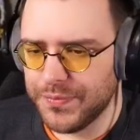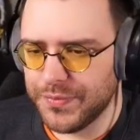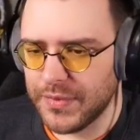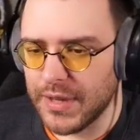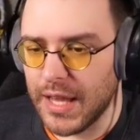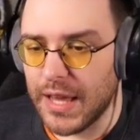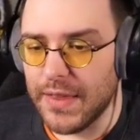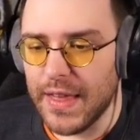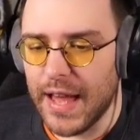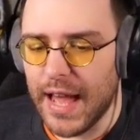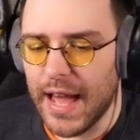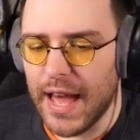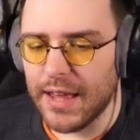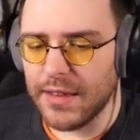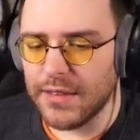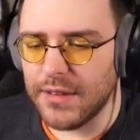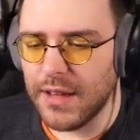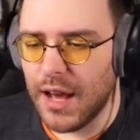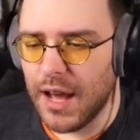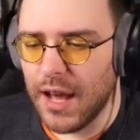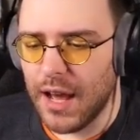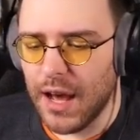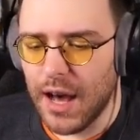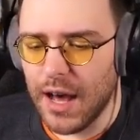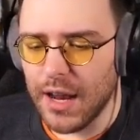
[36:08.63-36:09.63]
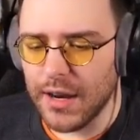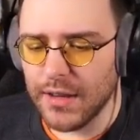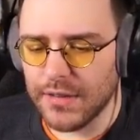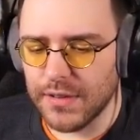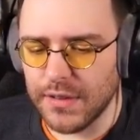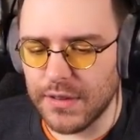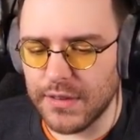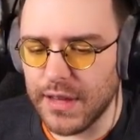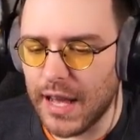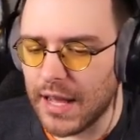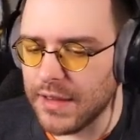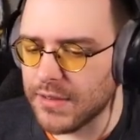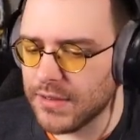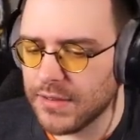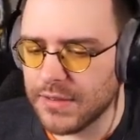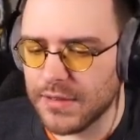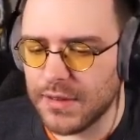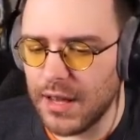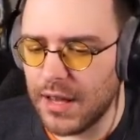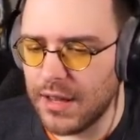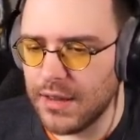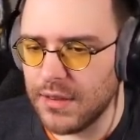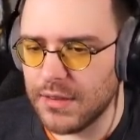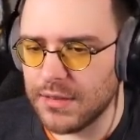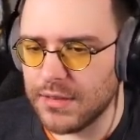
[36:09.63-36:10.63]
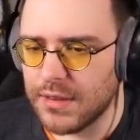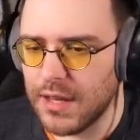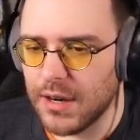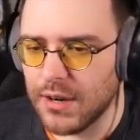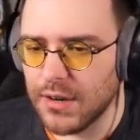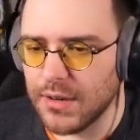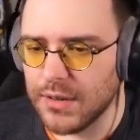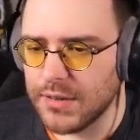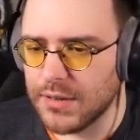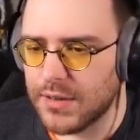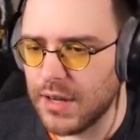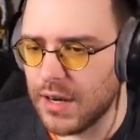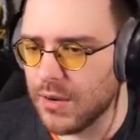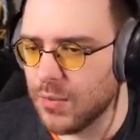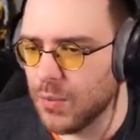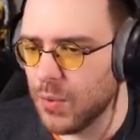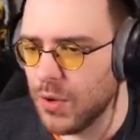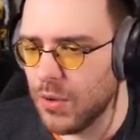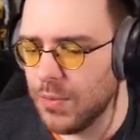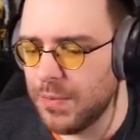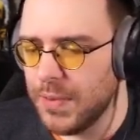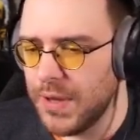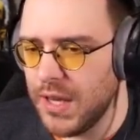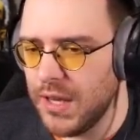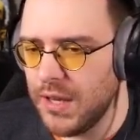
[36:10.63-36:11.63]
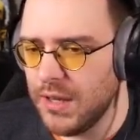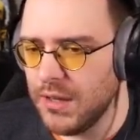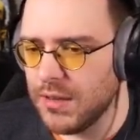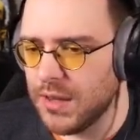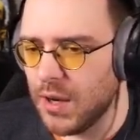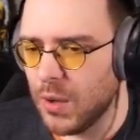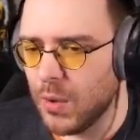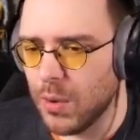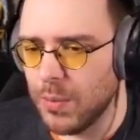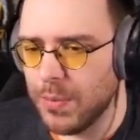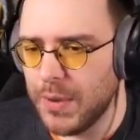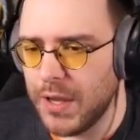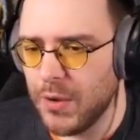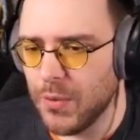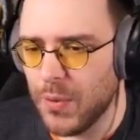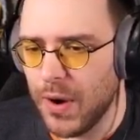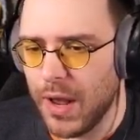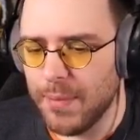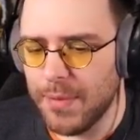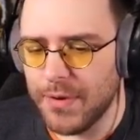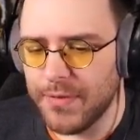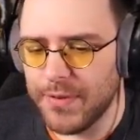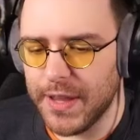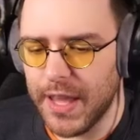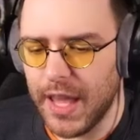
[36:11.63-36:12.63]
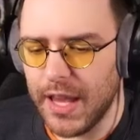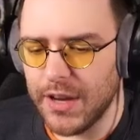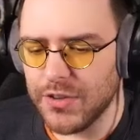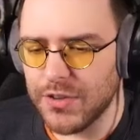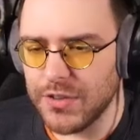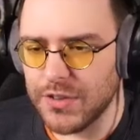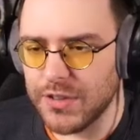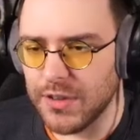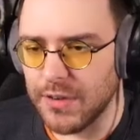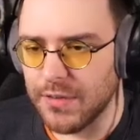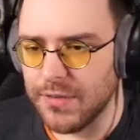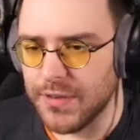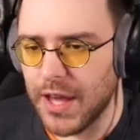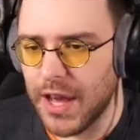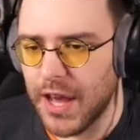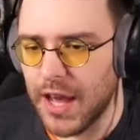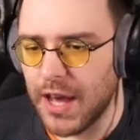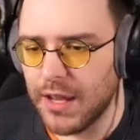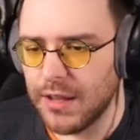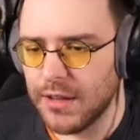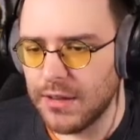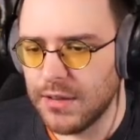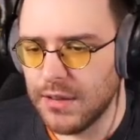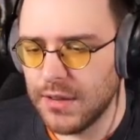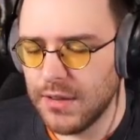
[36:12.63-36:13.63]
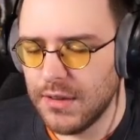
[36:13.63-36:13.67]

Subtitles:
And that, honestly, that's, there will be ramifications of that.